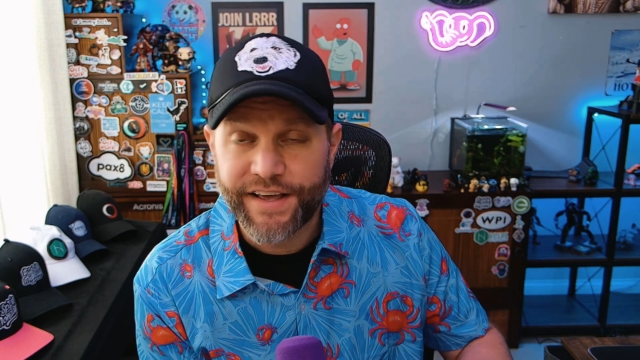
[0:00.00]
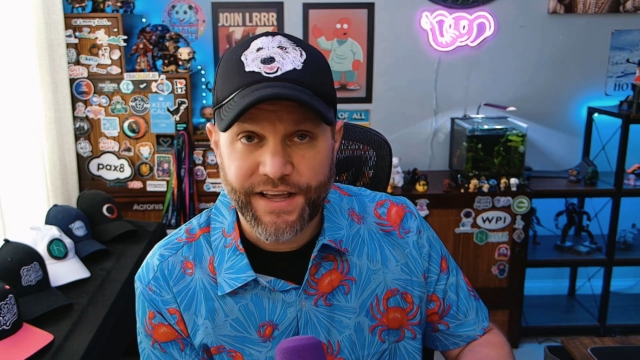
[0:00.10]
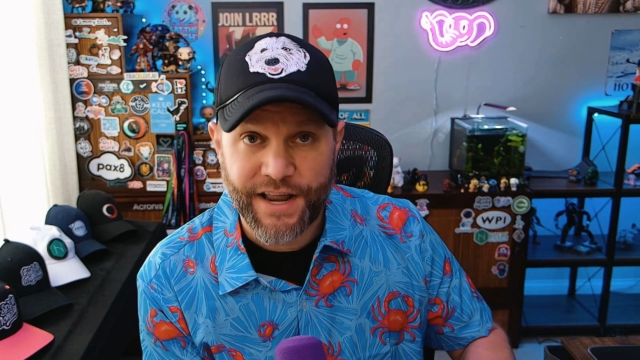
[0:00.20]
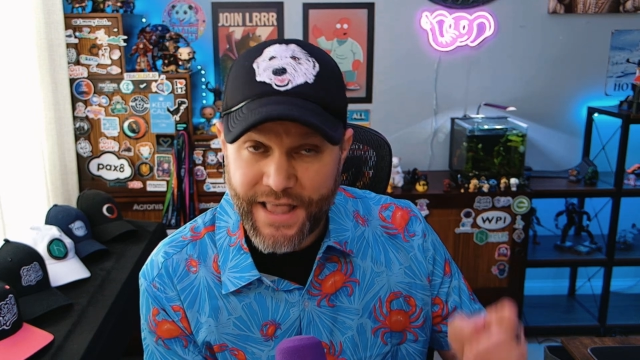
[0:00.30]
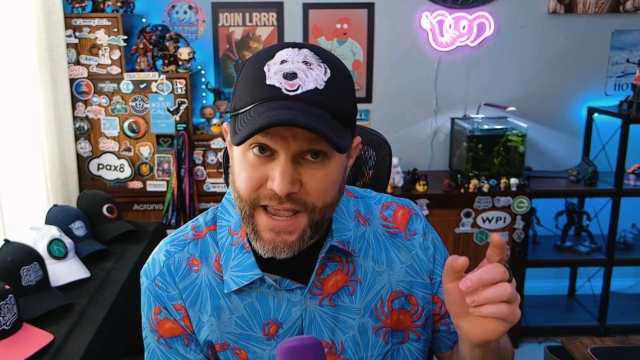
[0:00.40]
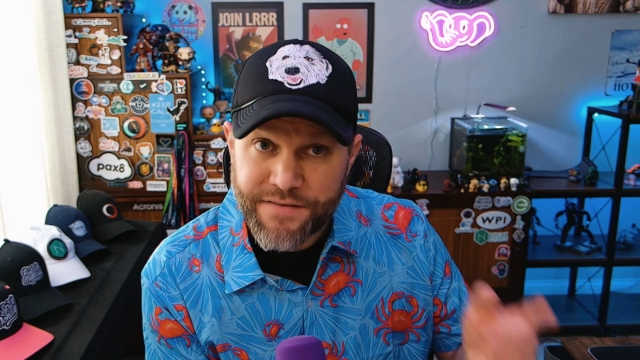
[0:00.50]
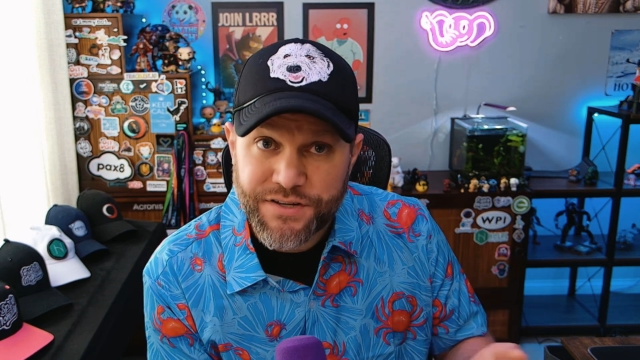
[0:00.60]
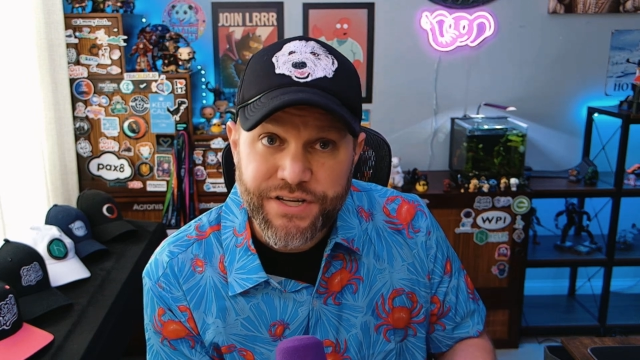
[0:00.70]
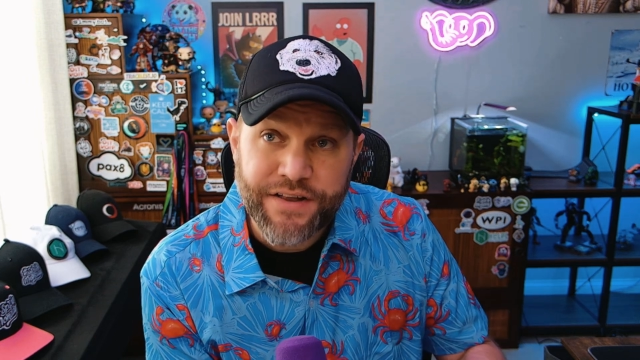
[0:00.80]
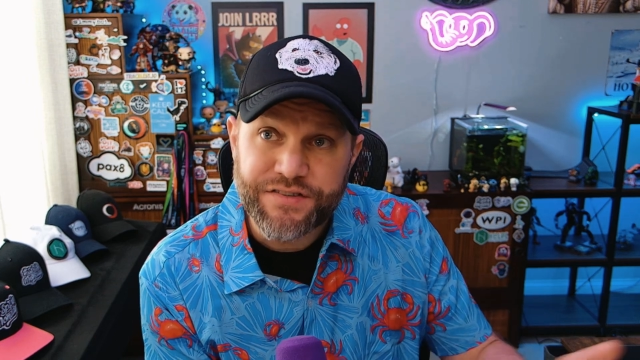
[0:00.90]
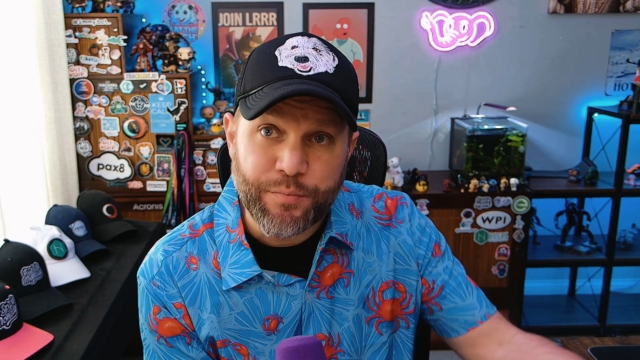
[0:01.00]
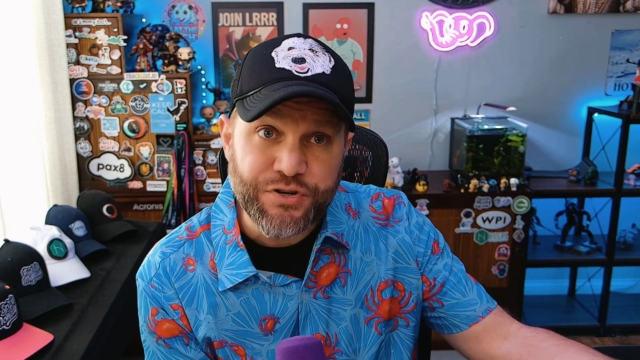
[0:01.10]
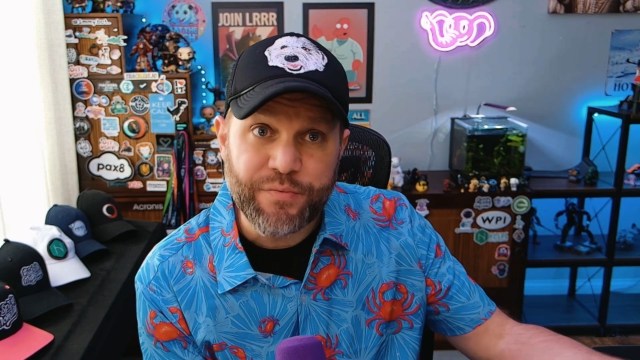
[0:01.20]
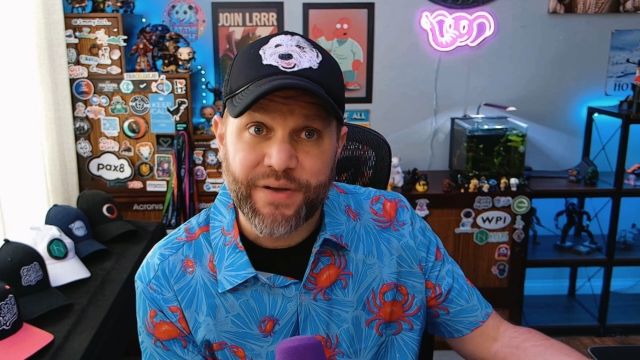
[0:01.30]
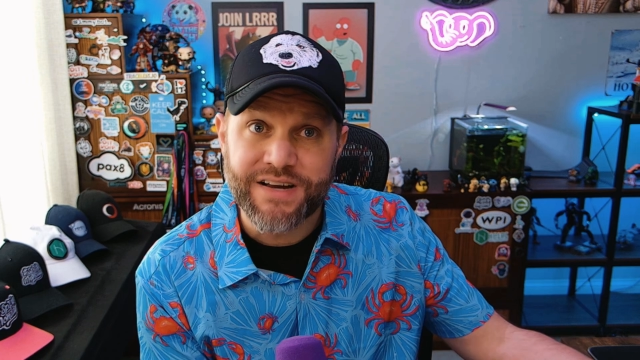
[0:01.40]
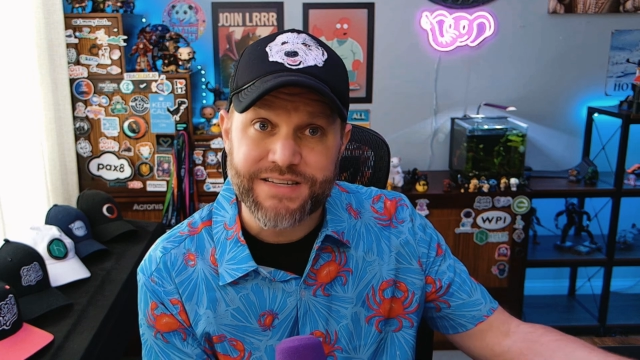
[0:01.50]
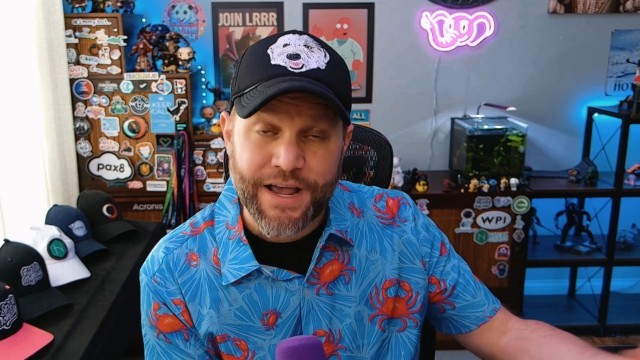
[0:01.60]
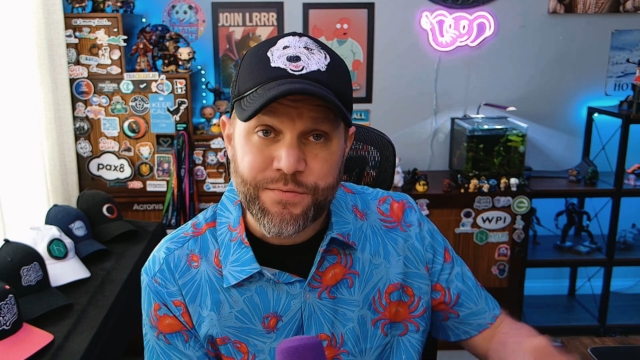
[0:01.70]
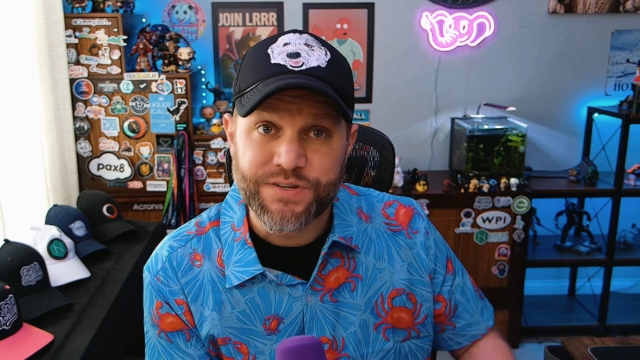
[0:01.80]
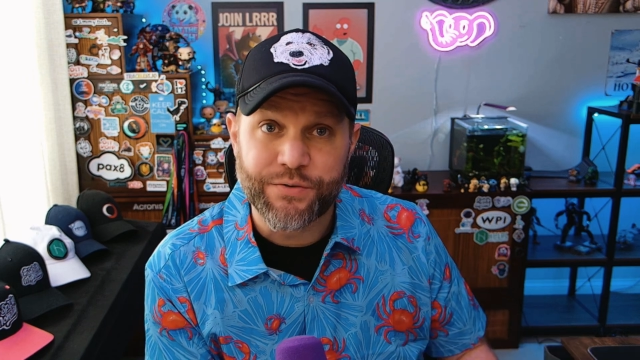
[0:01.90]
and then they have the chance to push it back
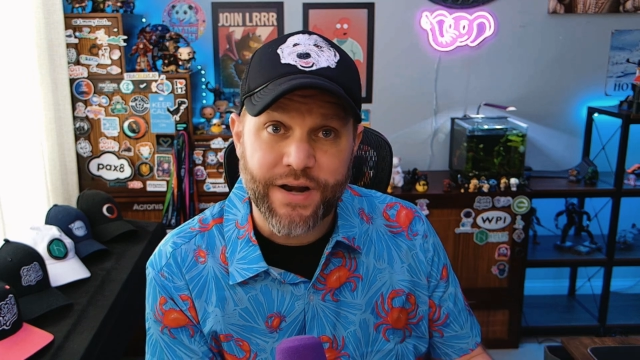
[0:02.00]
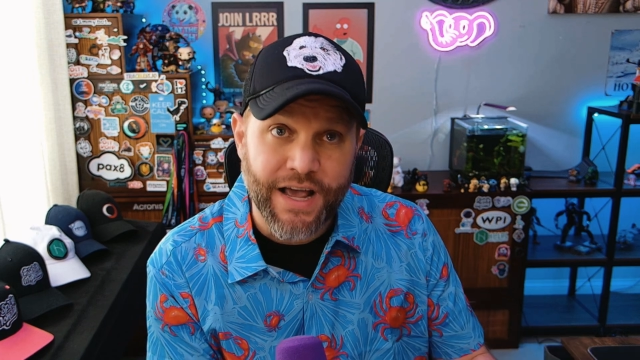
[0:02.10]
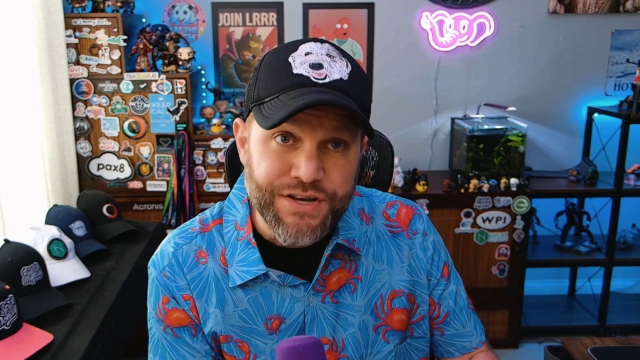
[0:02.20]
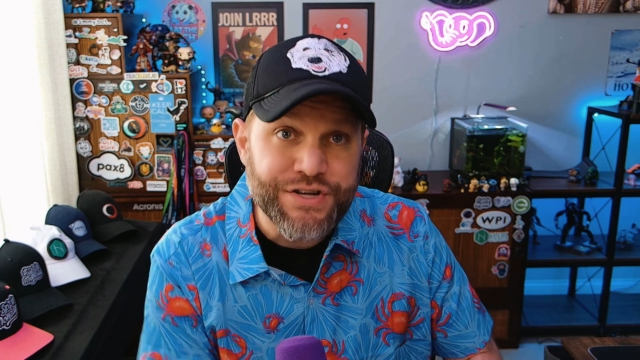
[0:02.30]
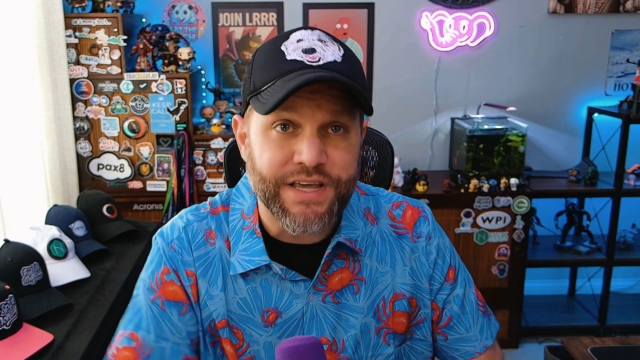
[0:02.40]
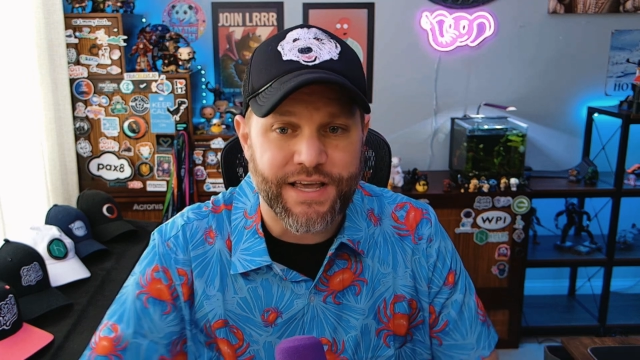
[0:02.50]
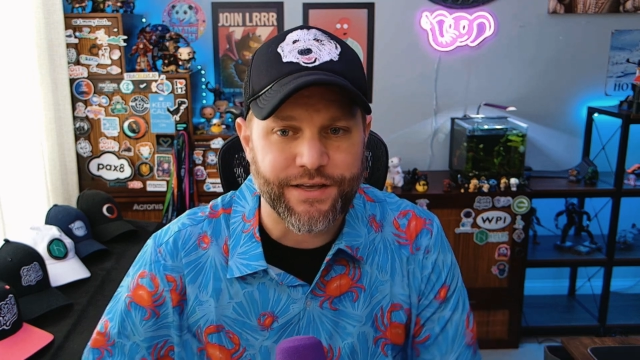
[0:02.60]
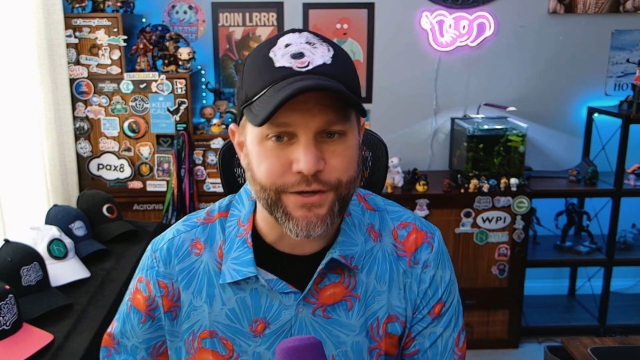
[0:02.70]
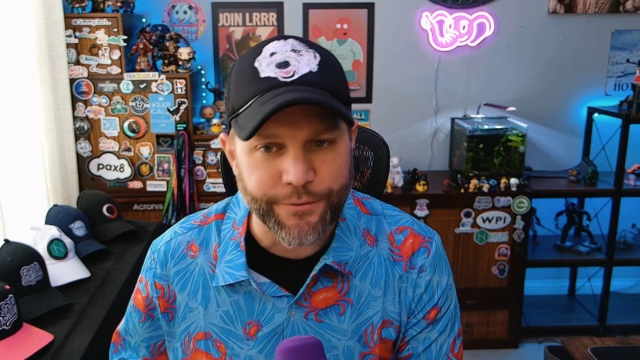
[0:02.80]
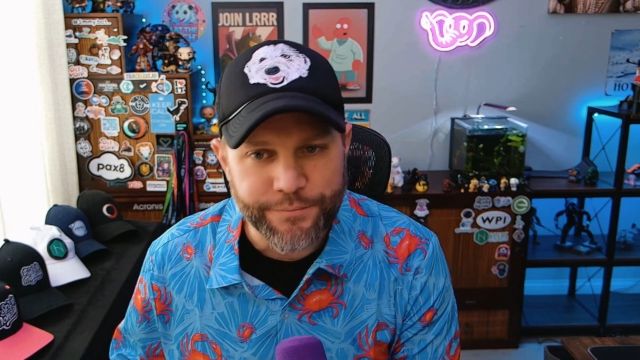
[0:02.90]
down to you and educate you.